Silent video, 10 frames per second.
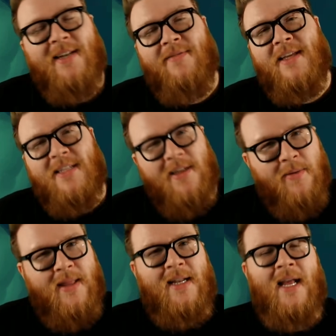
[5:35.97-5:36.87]
And if they
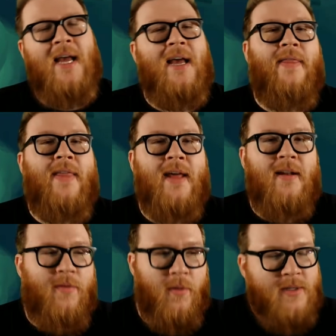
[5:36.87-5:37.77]
deal with it,
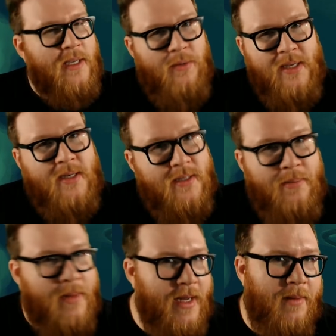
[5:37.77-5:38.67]
then of course they risk
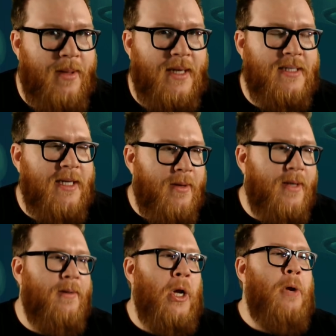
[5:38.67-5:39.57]
summoning a big demon.